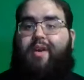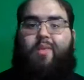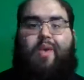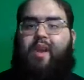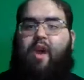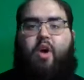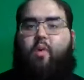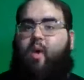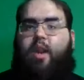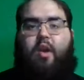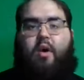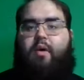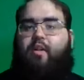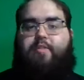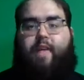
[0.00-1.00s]
that we know we
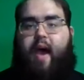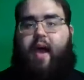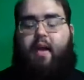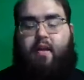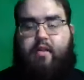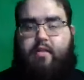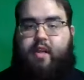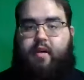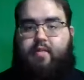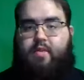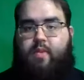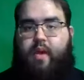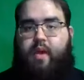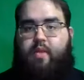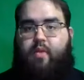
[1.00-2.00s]
don't define
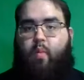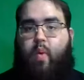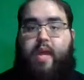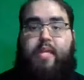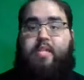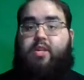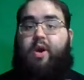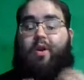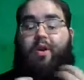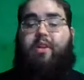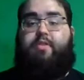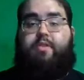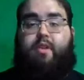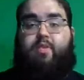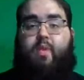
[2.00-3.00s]
ourselves with, we start to
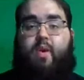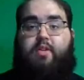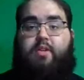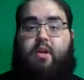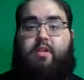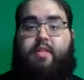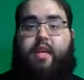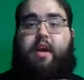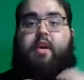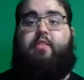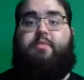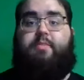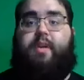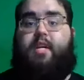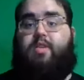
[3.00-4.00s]
use those words
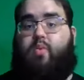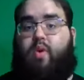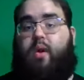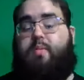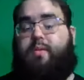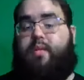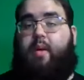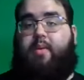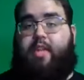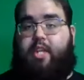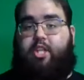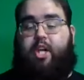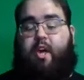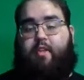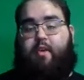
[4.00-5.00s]
ourselves because we're upset with
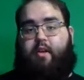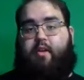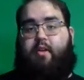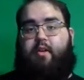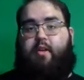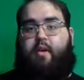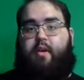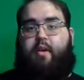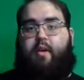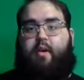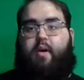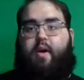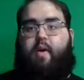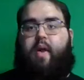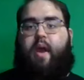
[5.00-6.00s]
each other.
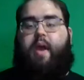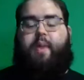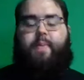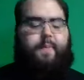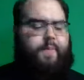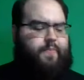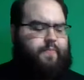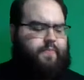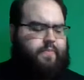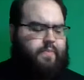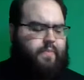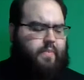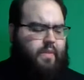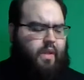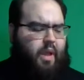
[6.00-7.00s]
Okay?
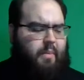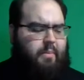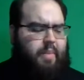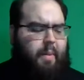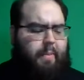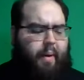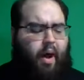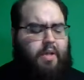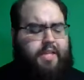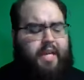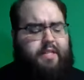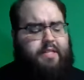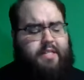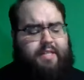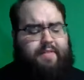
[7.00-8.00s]
But Paul
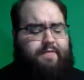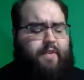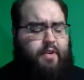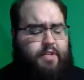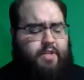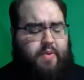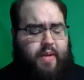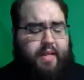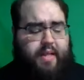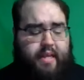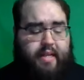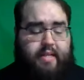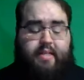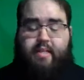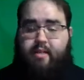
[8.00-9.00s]
tells us in 1
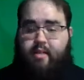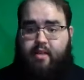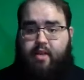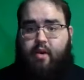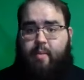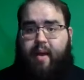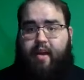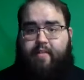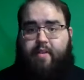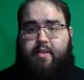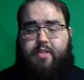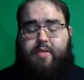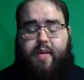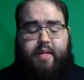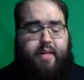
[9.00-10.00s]
Corinthians, going back to
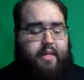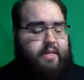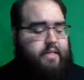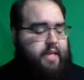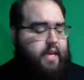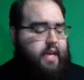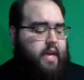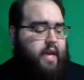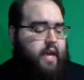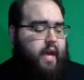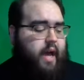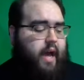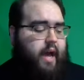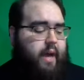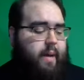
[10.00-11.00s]
1 Corinthians,
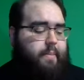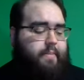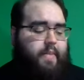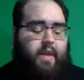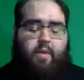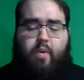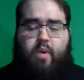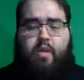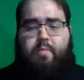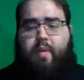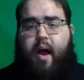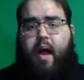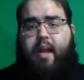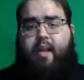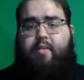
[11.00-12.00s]
that we're the
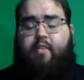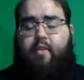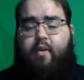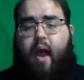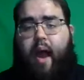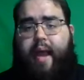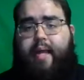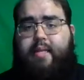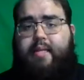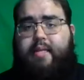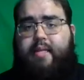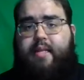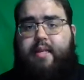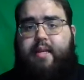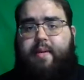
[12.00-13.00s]
body of
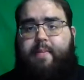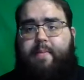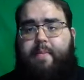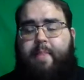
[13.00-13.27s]
Christ.